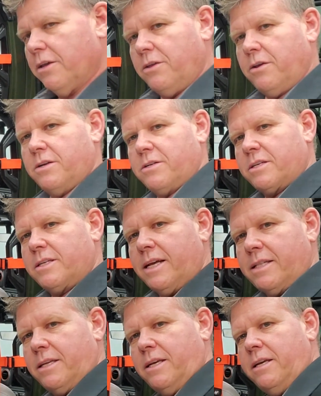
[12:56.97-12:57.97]
You can just
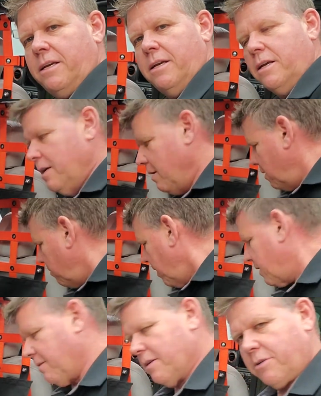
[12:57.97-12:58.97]
let the
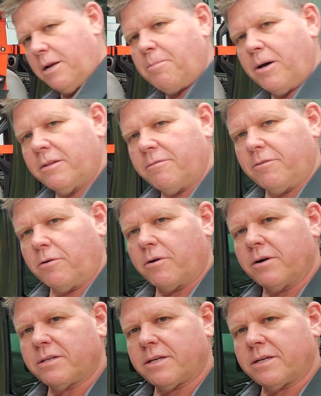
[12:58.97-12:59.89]
rest of it drape on the floor and